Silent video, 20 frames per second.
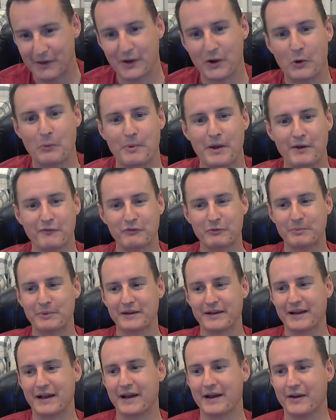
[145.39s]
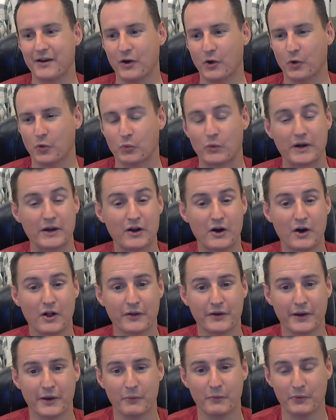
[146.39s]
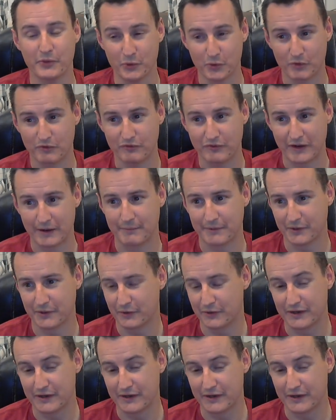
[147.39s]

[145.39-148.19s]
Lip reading: And I hope everybody had a great holiday with your family,